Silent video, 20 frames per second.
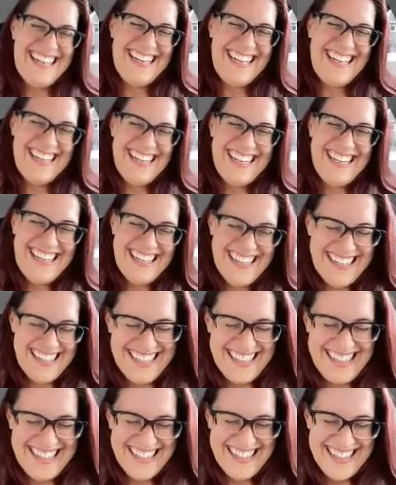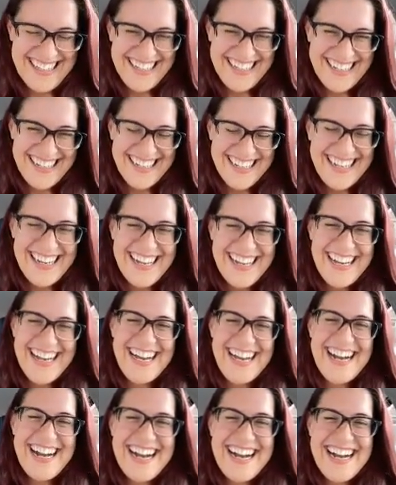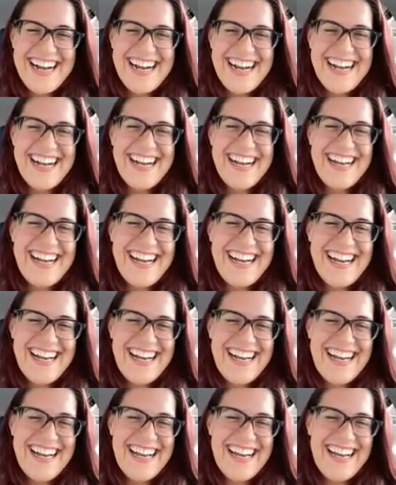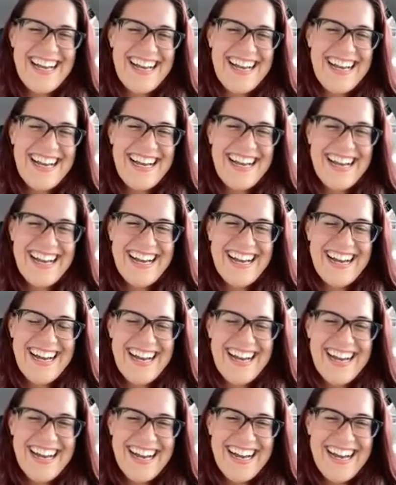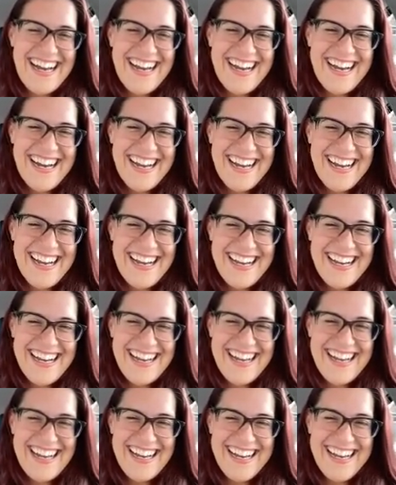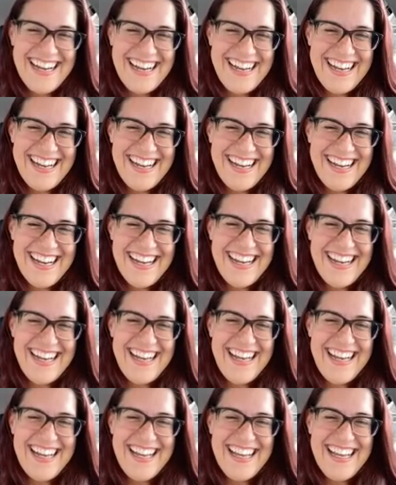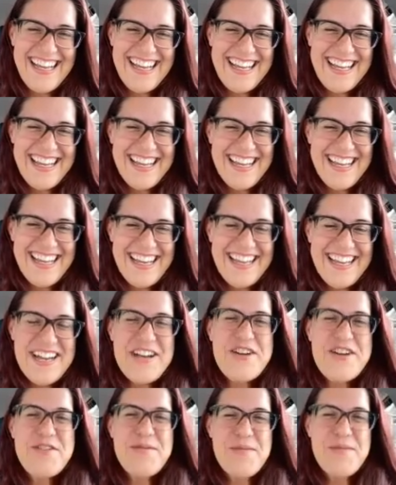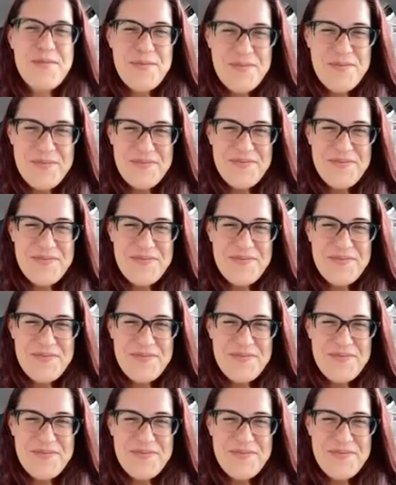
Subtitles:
The person shown says nothing.